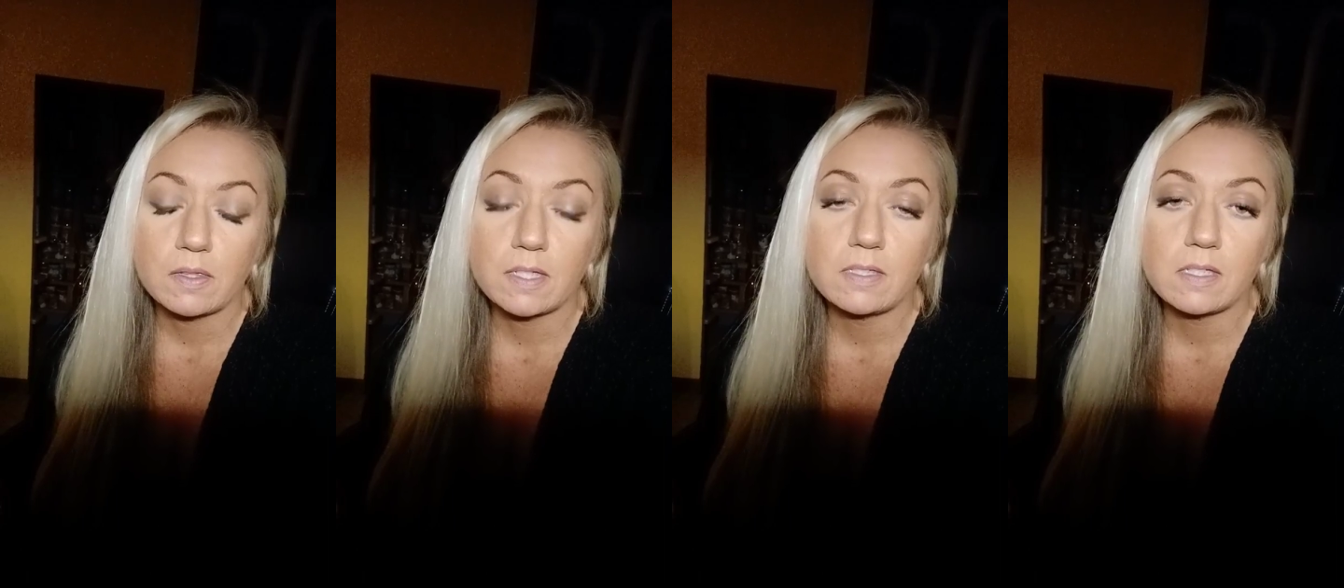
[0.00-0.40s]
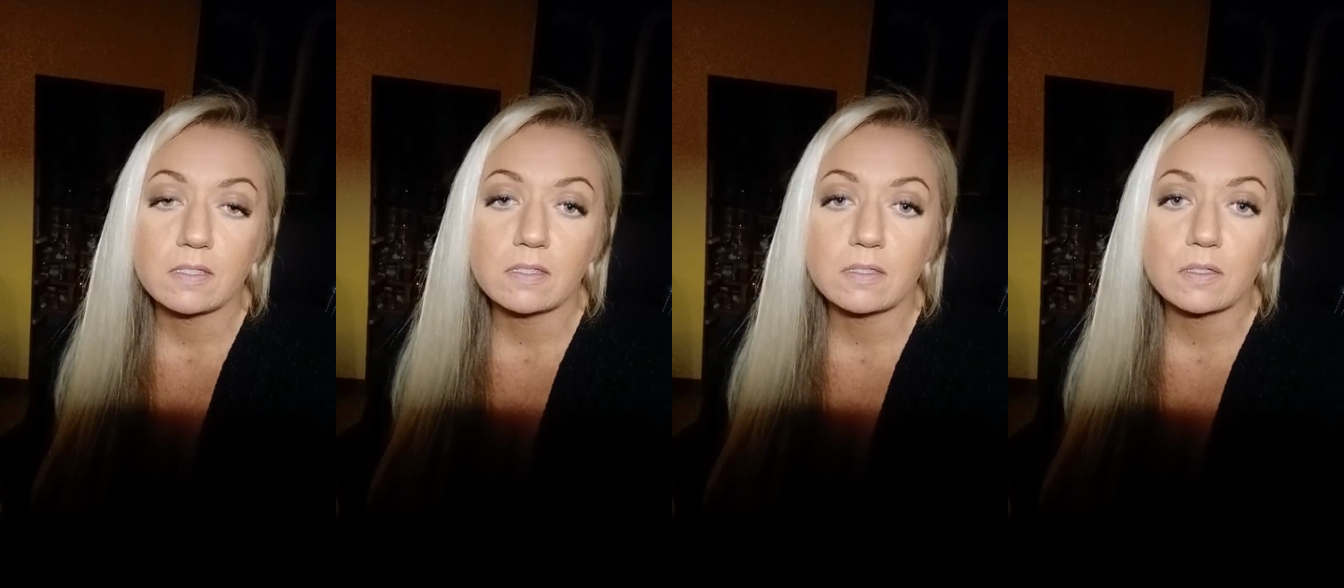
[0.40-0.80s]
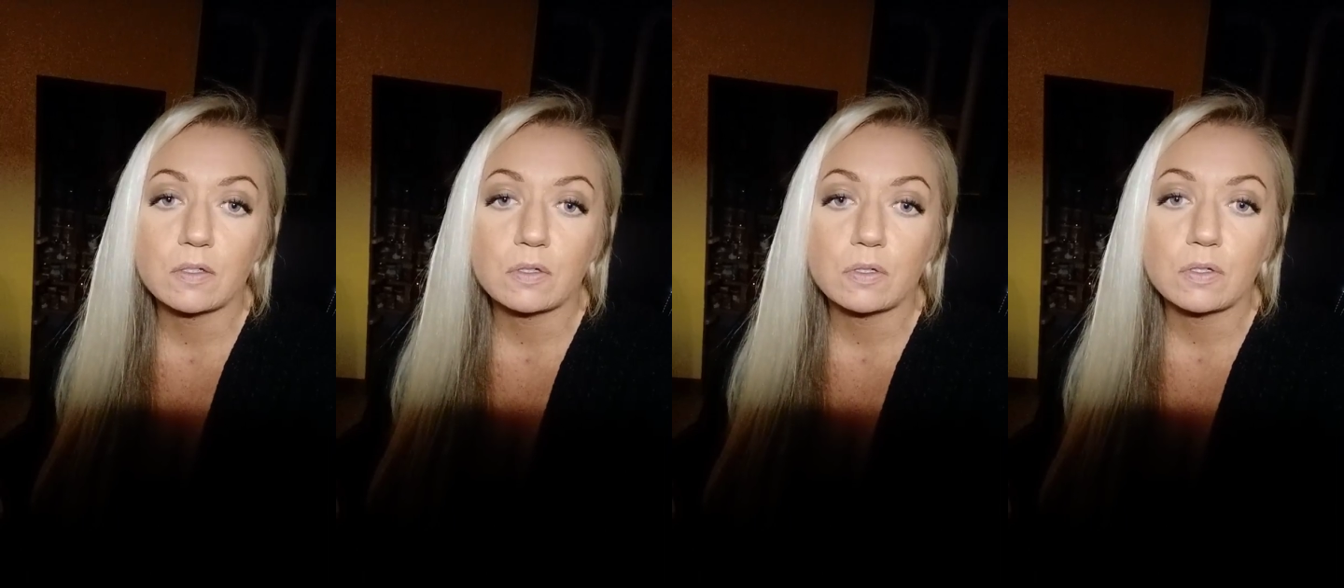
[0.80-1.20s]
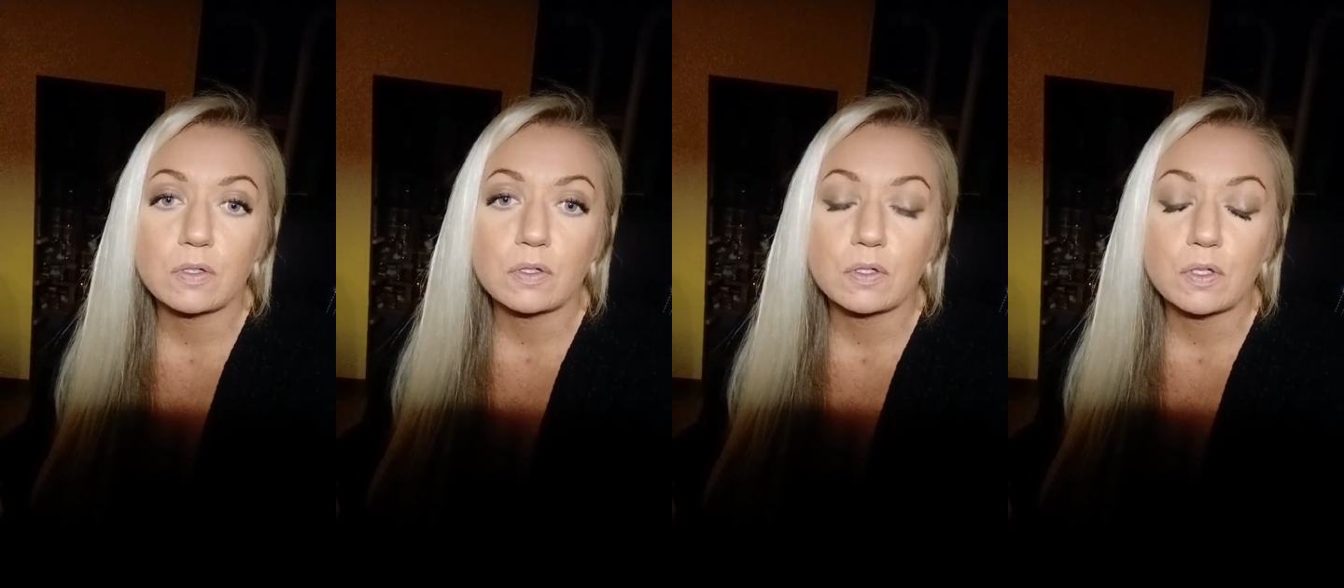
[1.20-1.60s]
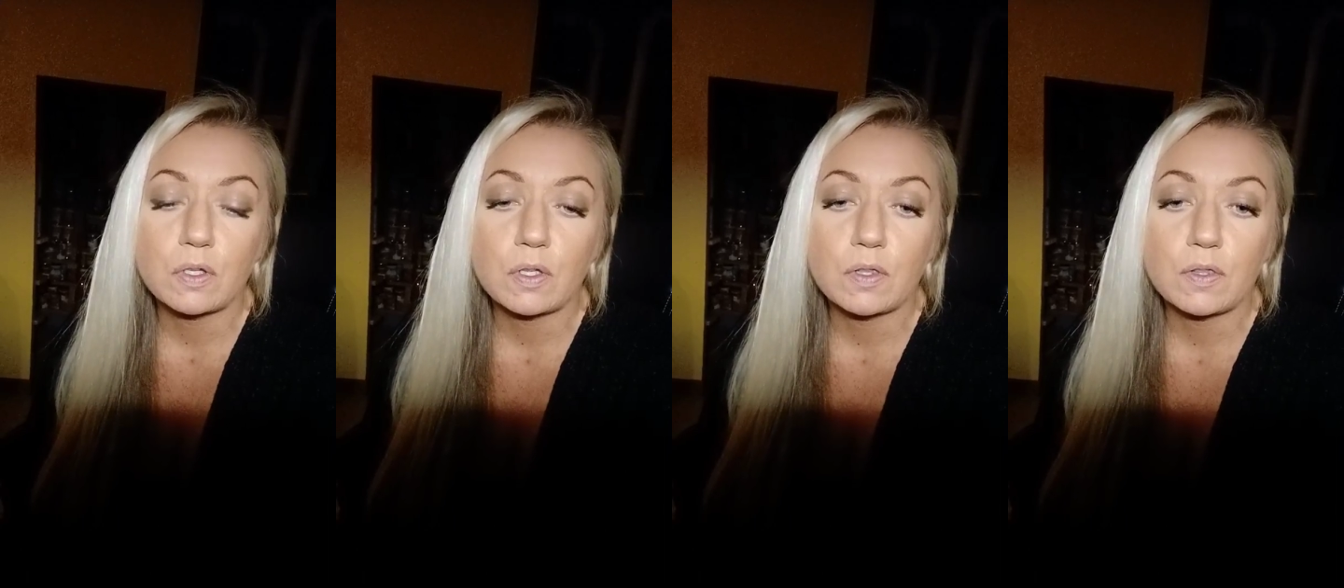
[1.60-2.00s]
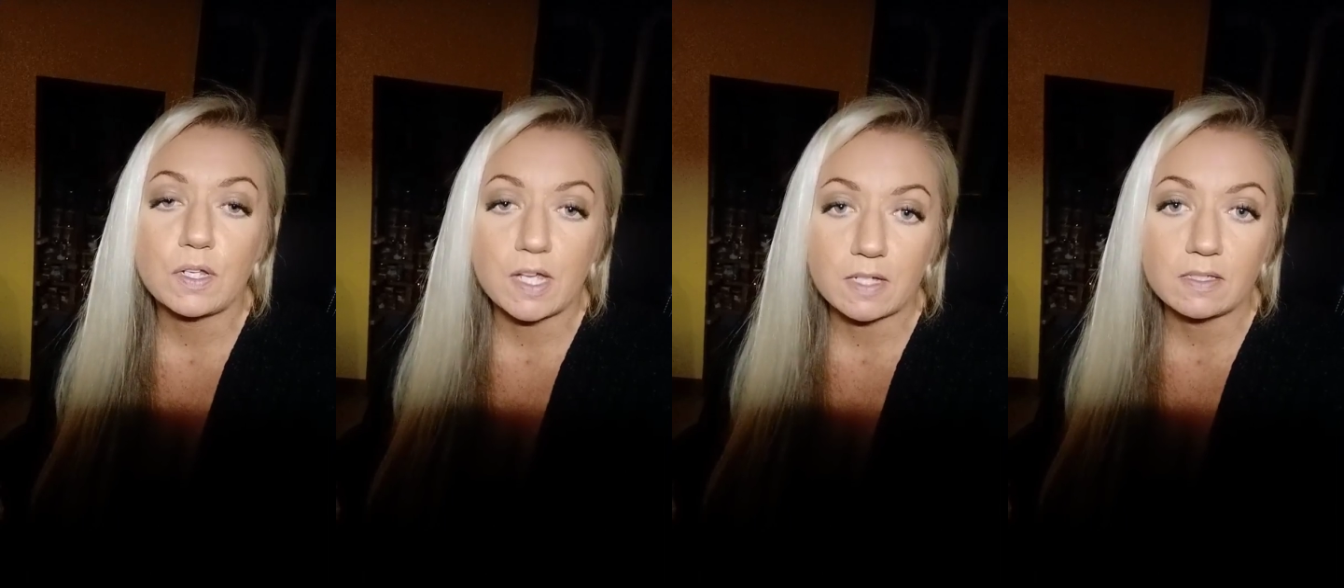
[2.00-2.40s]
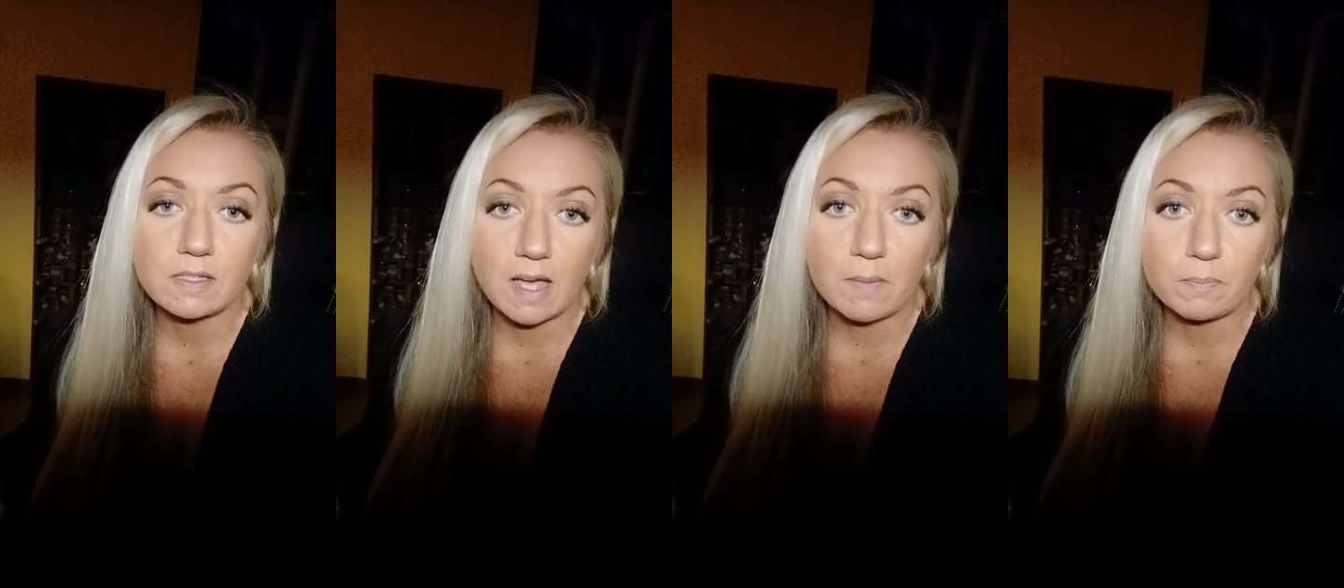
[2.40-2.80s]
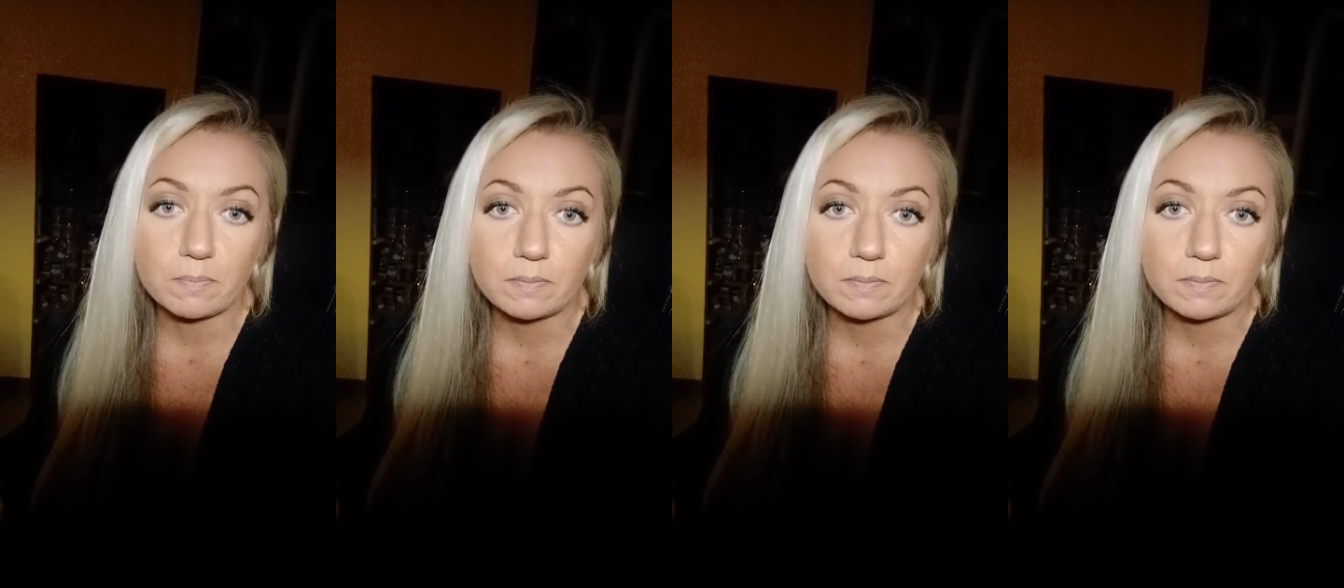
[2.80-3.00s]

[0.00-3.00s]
This is the next step,